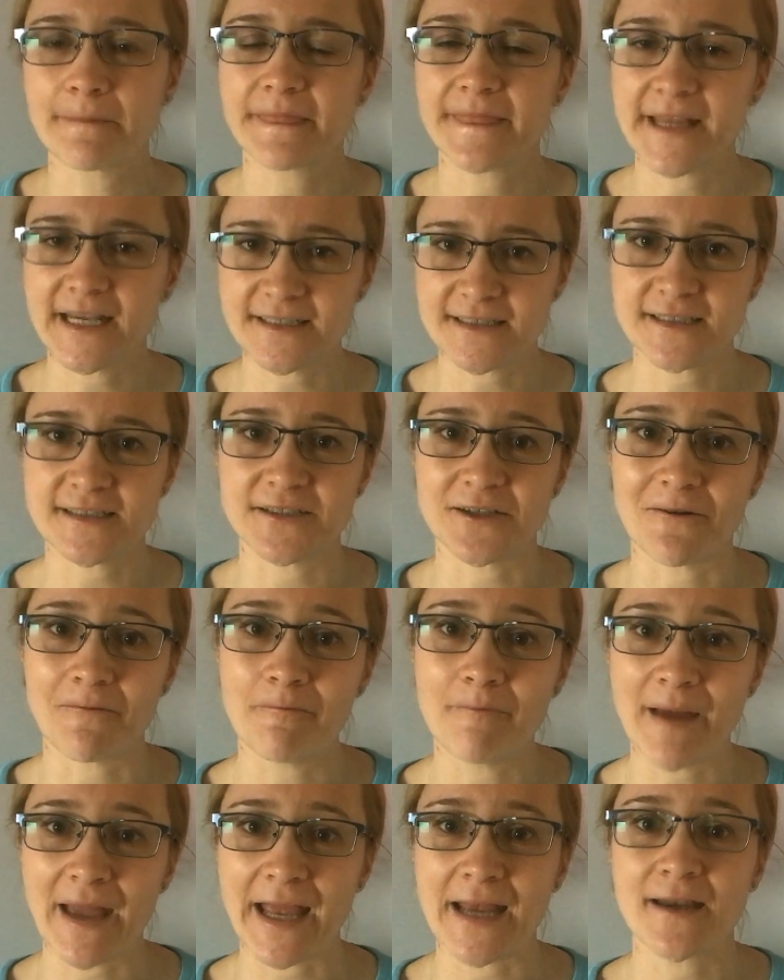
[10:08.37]
This is your
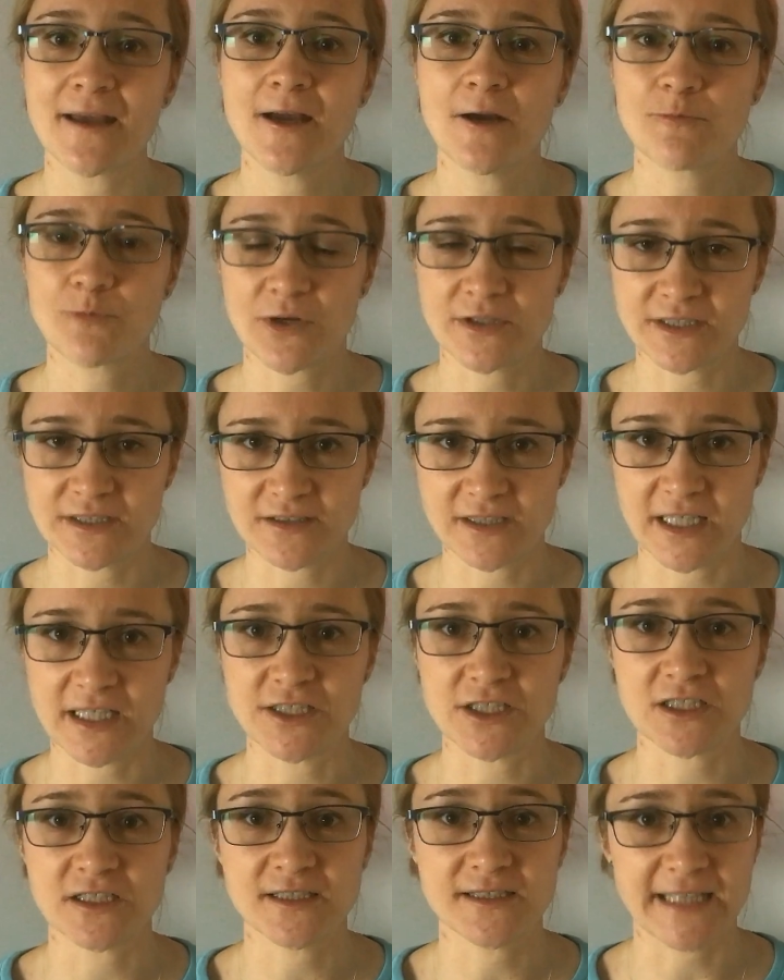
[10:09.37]
main
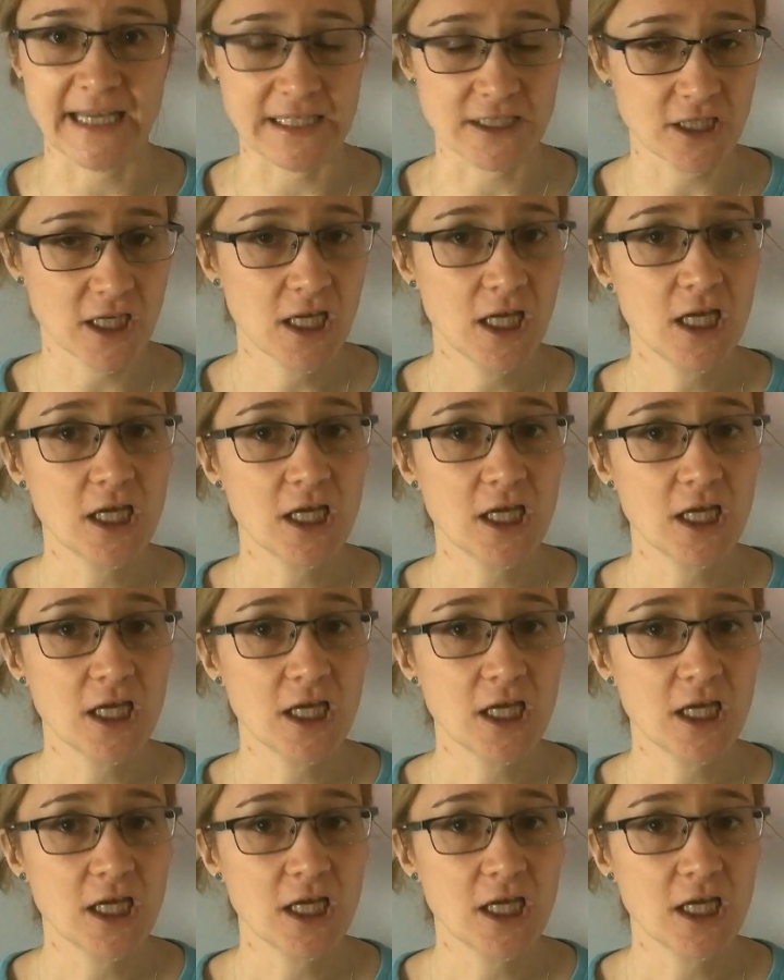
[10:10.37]
presentation stage.